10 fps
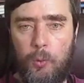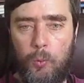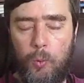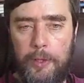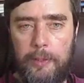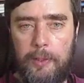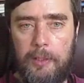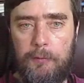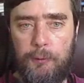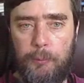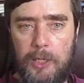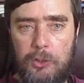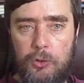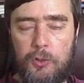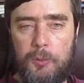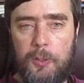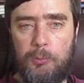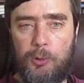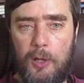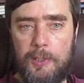what information is being
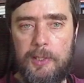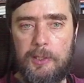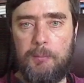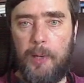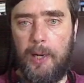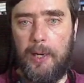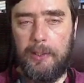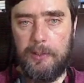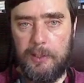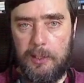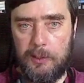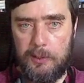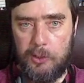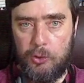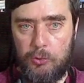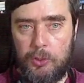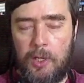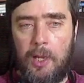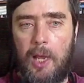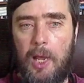processed by the cells and tissues.
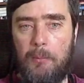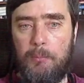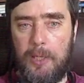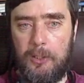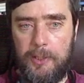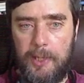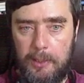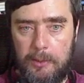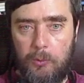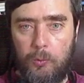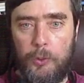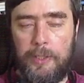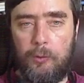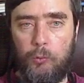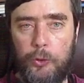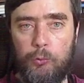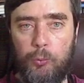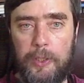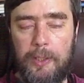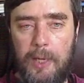And better yet, we can re
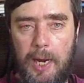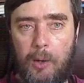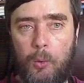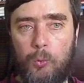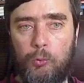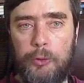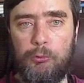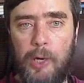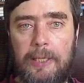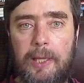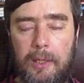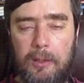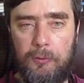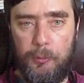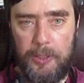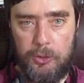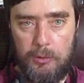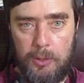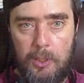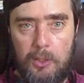we can now rewrite that information.
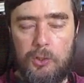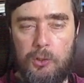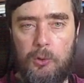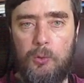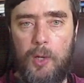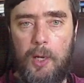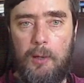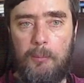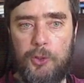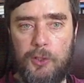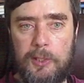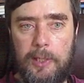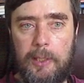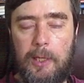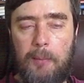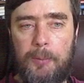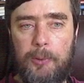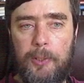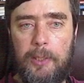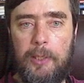So um, just like uh,
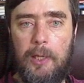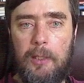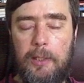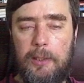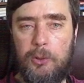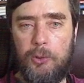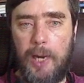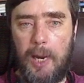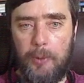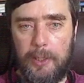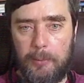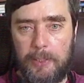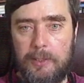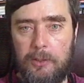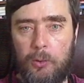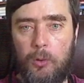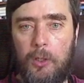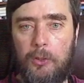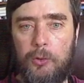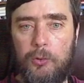people like uh, like Tonegawa at M I T, who
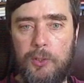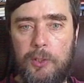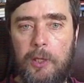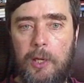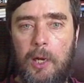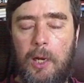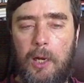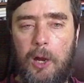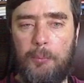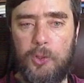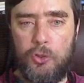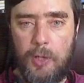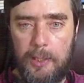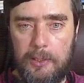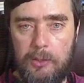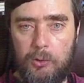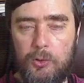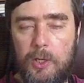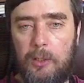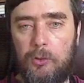are using uh, optogenetics and
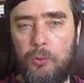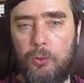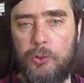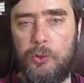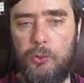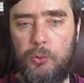those kind of tools to